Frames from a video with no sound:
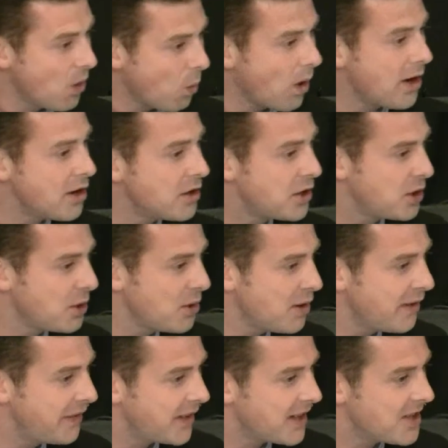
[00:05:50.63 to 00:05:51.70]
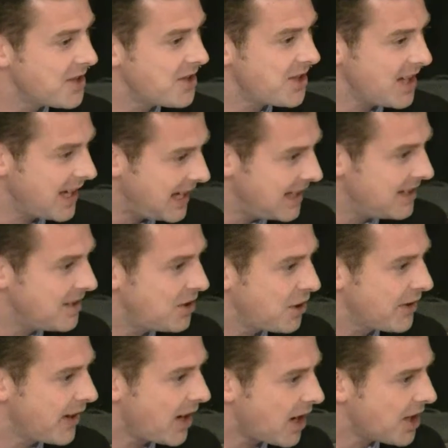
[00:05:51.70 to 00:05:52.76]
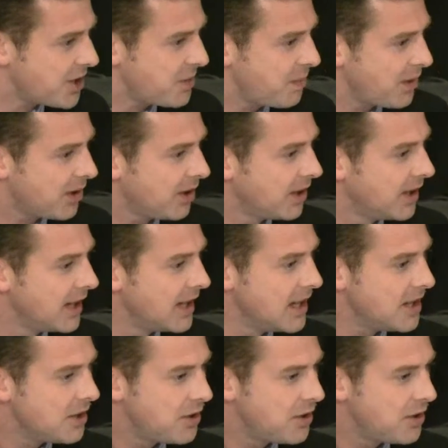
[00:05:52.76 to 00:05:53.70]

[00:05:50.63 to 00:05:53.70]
one or two of us into the hospital